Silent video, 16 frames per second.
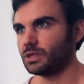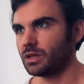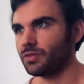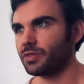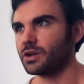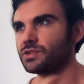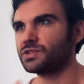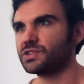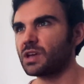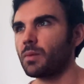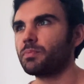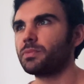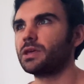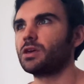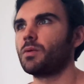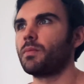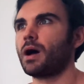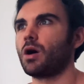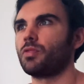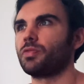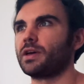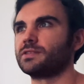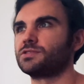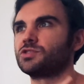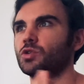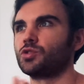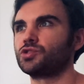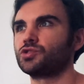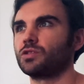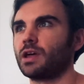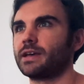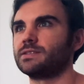There's something about that
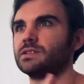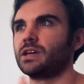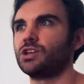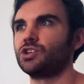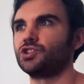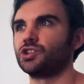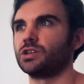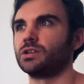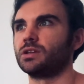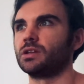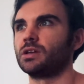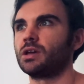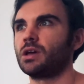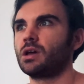socialization